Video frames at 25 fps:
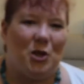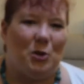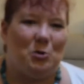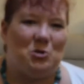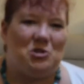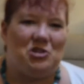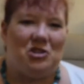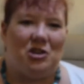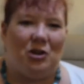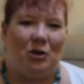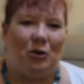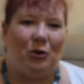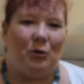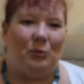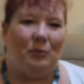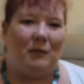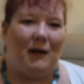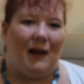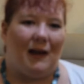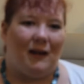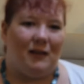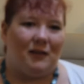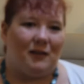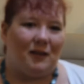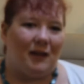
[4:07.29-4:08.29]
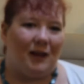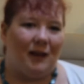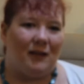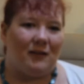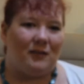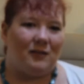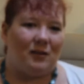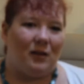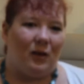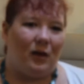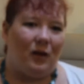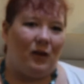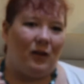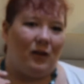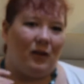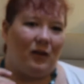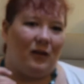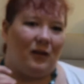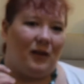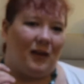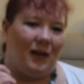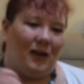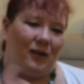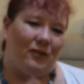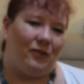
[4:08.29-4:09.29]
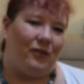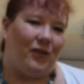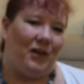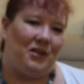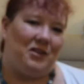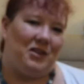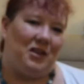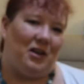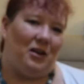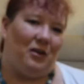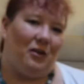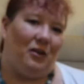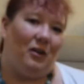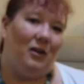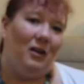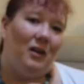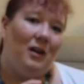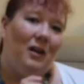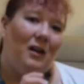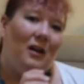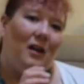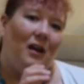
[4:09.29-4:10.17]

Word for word: Um, I was just messing around on YouTube